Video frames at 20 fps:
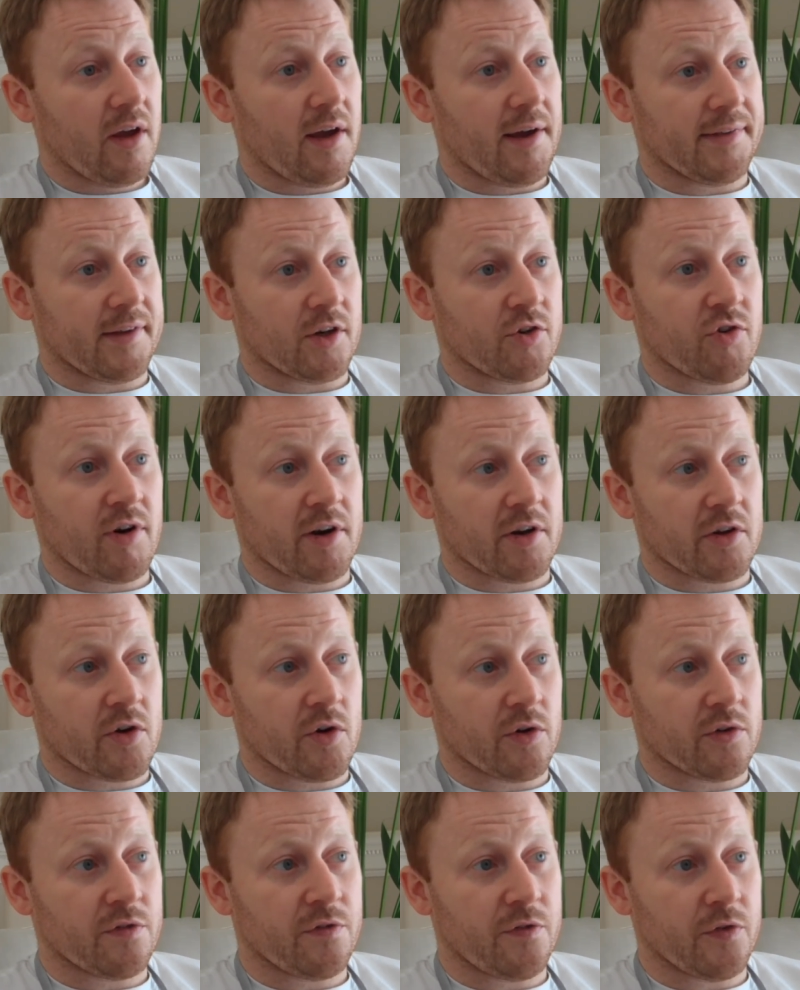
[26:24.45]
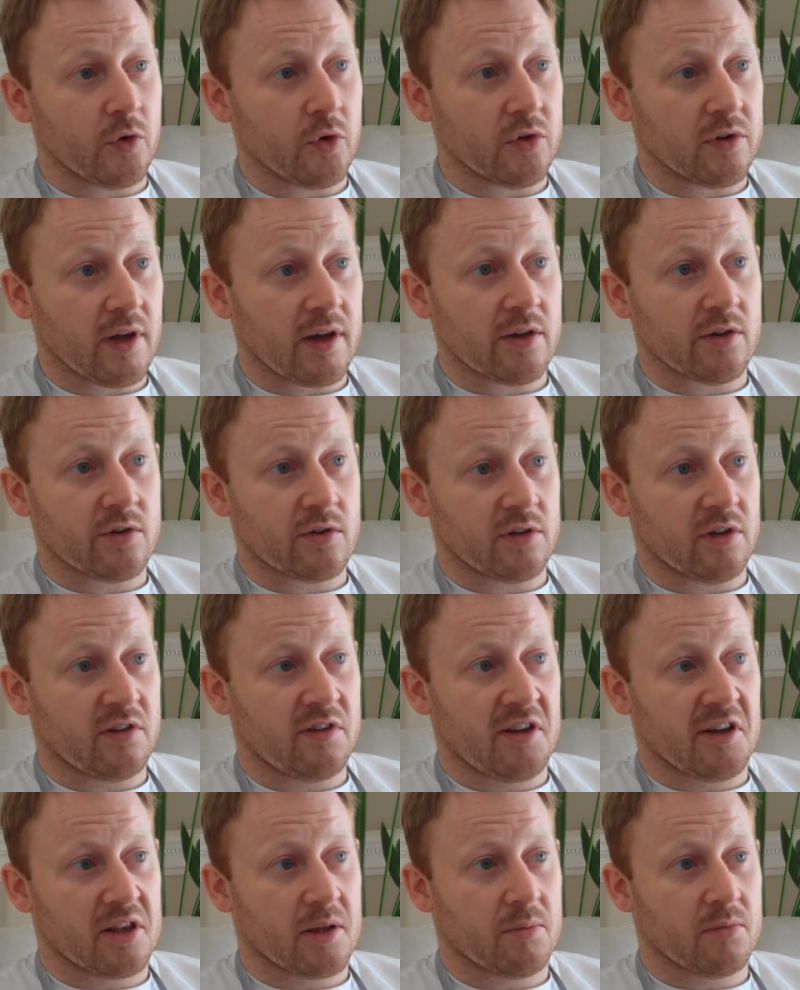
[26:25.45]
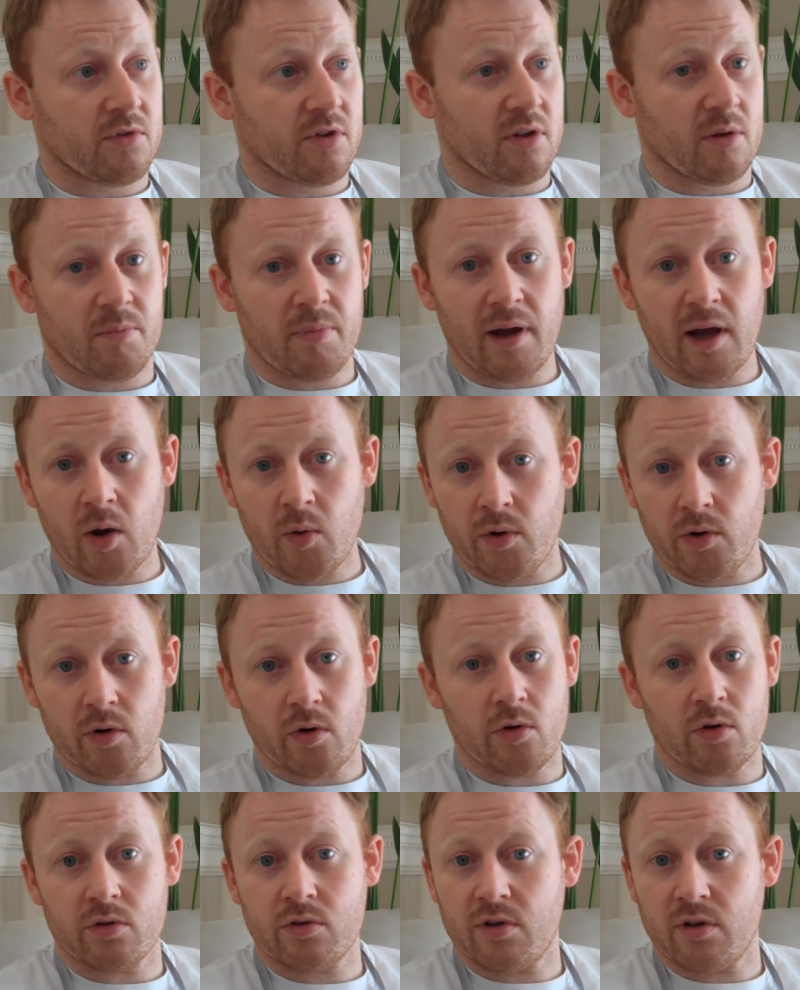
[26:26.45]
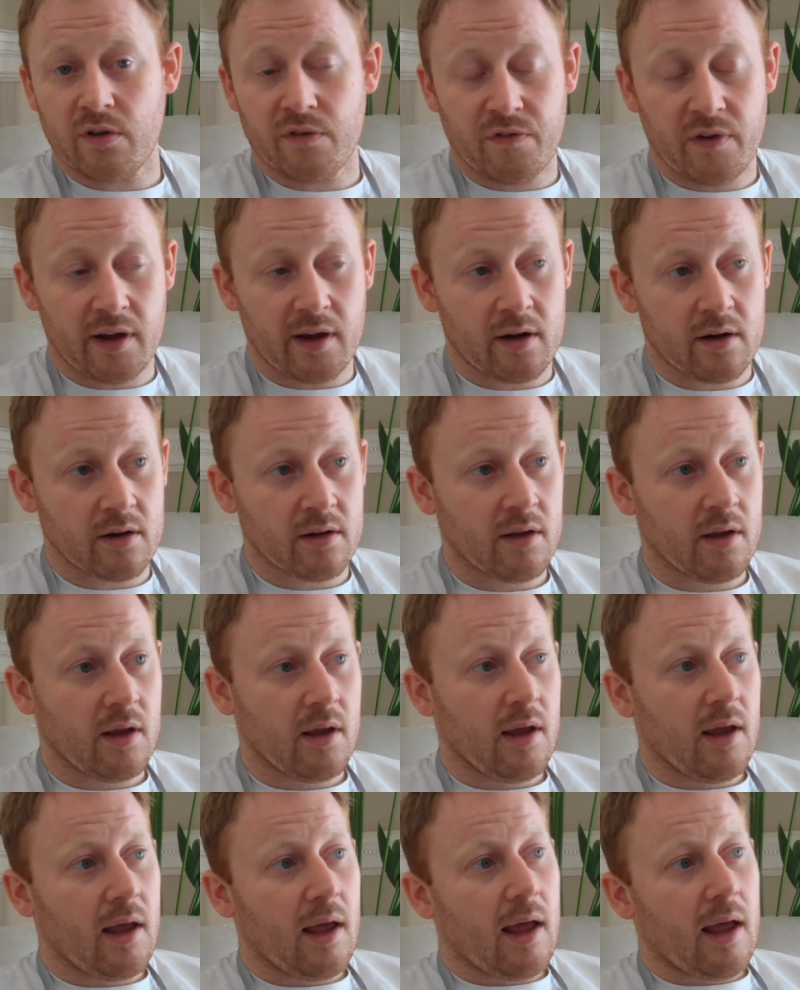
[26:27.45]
and they're trying to cook food that is going to take them to the banquet or to the final. Yeah.